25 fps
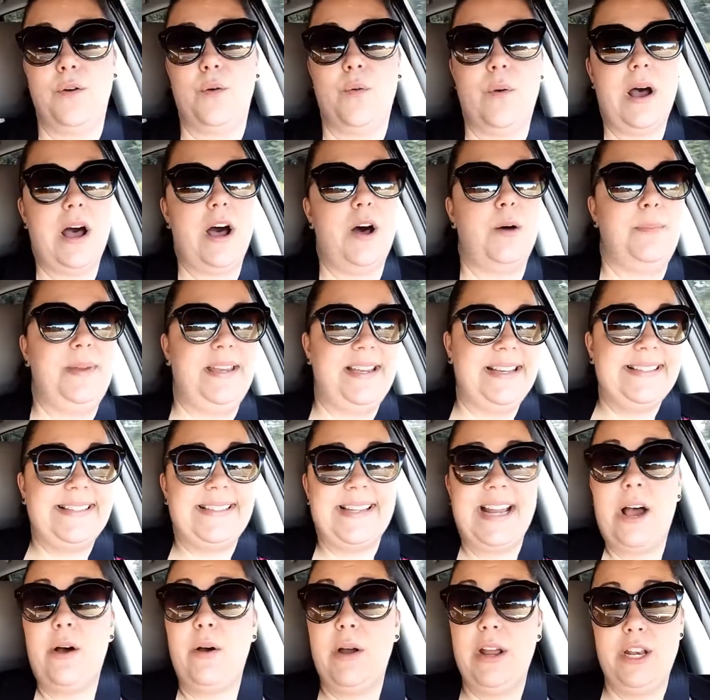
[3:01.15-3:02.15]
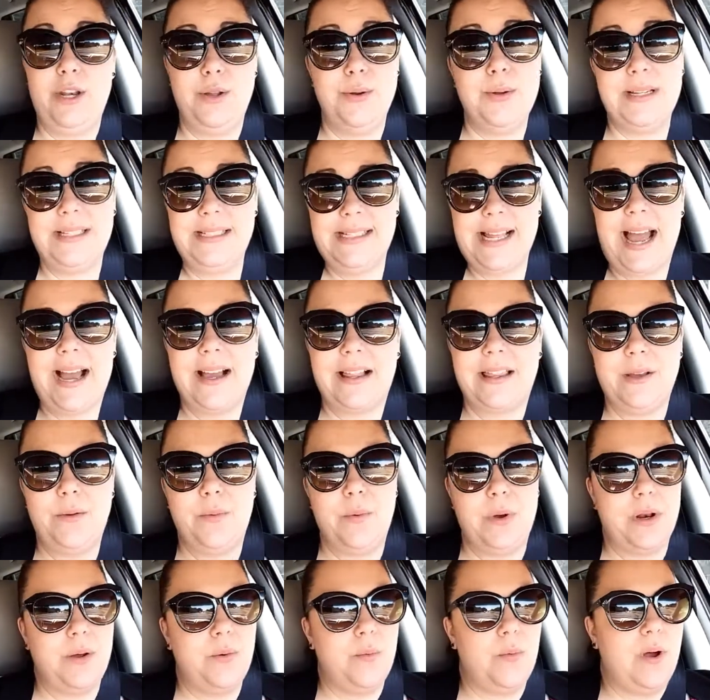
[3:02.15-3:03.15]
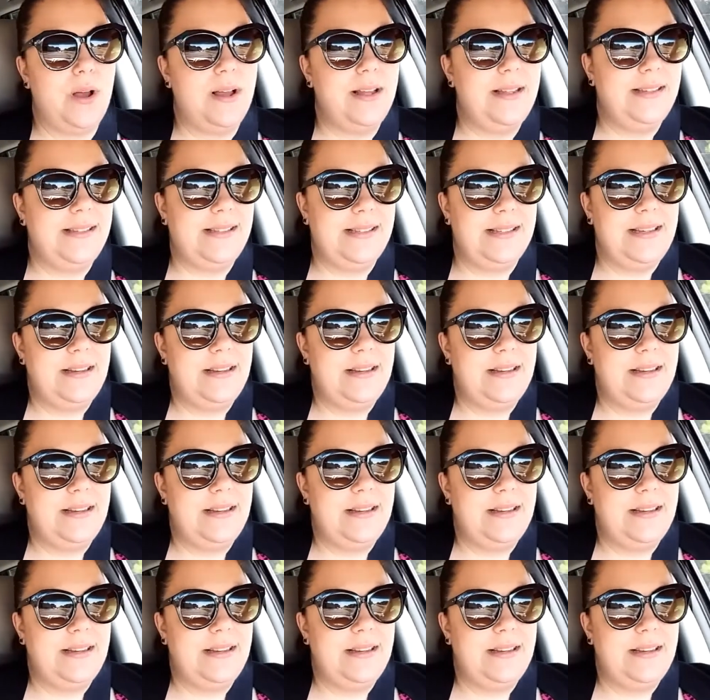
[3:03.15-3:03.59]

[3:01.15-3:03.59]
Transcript: a while because now I knew exactly what it was,